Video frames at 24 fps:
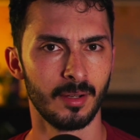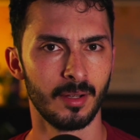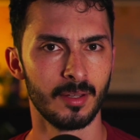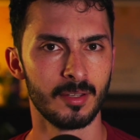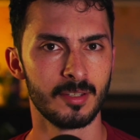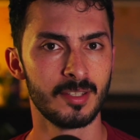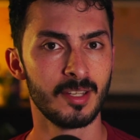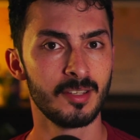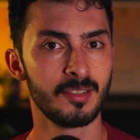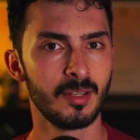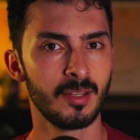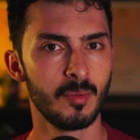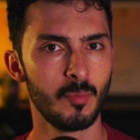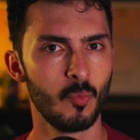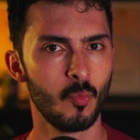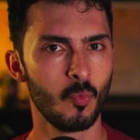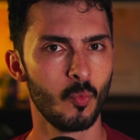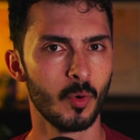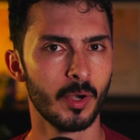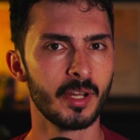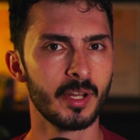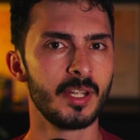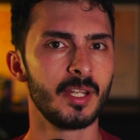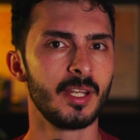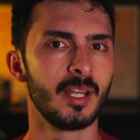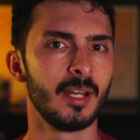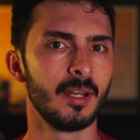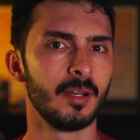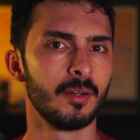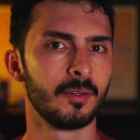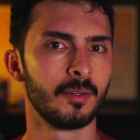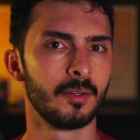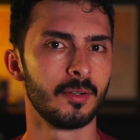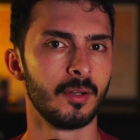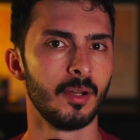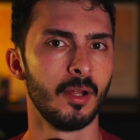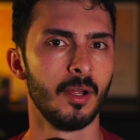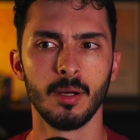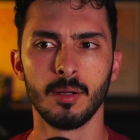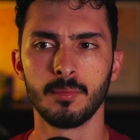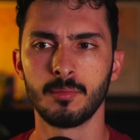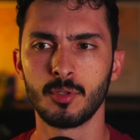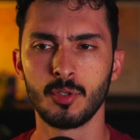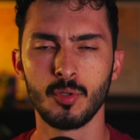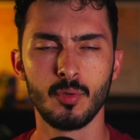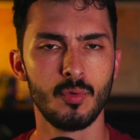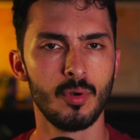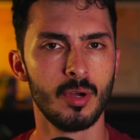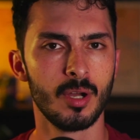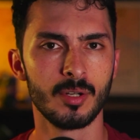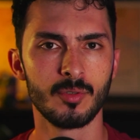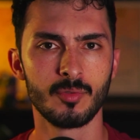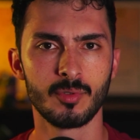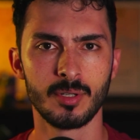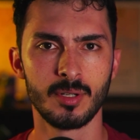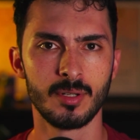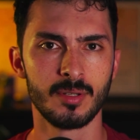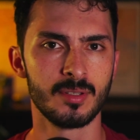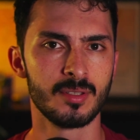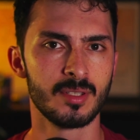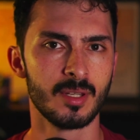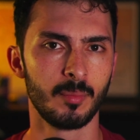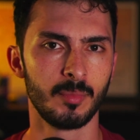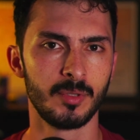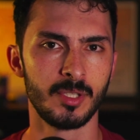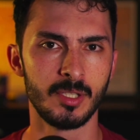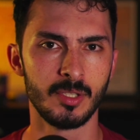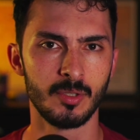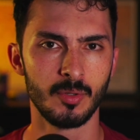system where he can earn 200 and something,